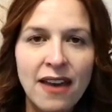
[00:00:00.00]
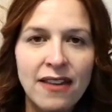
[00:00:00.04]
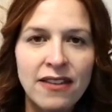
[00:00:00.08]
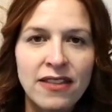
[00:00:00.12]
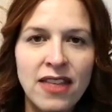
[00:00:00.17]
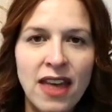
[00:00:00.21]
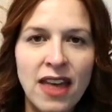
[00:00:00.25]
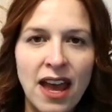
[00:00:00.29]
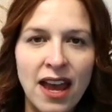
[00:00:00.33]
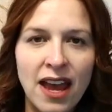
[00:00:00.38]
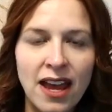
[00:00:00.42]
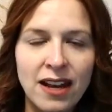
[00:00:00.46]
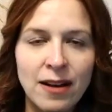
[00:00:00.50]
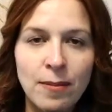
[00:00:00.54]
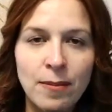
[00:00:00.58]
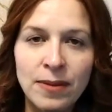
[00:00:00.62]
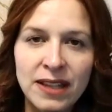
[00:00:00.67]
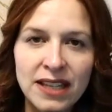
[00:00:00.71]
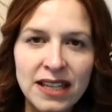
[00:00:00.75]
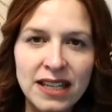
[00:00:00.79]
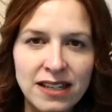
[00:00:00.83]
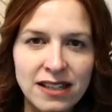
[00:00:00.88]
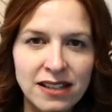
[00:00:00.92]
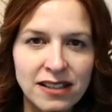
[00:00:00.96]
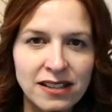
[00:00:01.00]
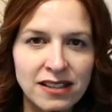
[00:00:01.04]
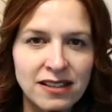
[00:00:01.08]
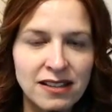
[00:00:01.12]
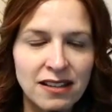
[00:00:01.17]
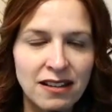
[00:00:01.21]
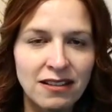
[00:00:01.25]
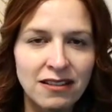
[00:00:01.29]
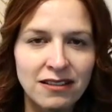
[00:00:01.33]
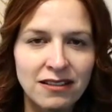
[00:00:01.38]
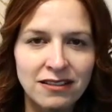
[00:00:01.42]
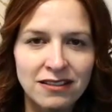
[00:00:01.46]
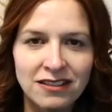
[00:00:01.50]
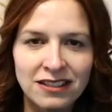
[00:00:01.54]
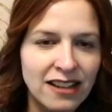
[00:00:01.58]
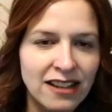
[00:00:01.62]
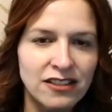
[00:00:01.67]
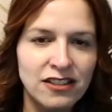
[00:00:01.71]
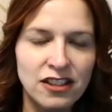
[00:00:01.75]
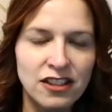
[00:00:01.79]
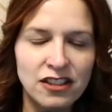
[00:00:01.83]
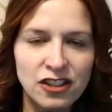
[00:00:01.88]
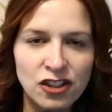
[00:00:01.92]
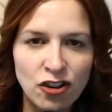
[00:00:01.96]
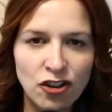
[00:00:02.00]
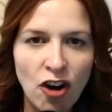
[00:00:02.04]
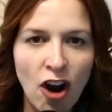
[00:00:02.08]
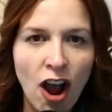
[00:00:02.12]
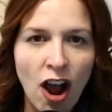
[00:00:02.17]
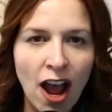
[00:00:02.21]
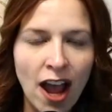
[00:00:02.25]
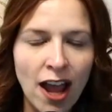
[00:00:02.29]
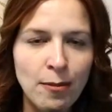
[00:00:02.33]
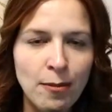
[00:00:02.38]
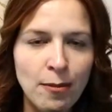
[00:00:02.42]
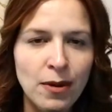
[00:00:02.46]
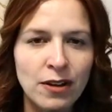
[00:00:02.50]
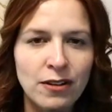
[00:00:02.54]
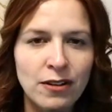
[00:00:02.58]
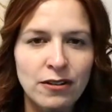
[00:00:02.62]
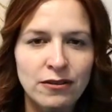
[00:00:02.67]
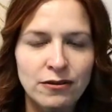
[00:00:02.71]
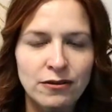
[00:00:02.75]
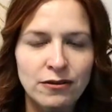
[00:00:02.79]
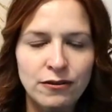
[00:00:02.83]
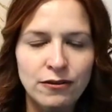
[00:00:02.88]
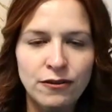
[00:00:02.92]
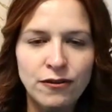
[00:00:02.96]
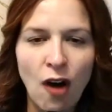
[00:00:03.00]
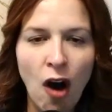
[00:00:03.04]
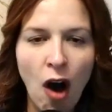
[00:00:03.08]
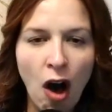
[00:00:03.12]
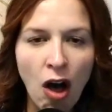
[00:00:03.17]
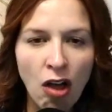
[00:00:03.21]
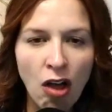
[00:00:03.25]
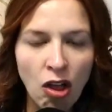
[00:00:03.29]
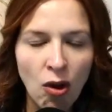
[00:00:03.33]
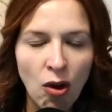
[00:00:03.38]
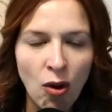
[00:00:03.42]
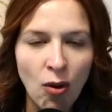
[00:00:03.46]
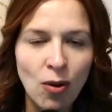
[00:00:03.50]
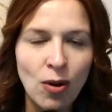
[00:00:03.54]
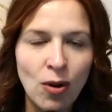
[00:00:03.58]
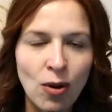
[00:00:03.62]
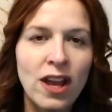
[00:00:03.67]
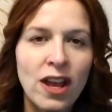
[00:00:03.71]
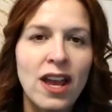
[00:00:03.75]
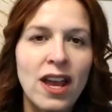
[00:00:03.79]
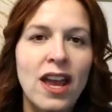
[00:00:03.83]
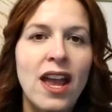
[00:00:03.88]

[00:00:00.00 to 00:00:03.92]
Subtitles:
then please subscribe, follow,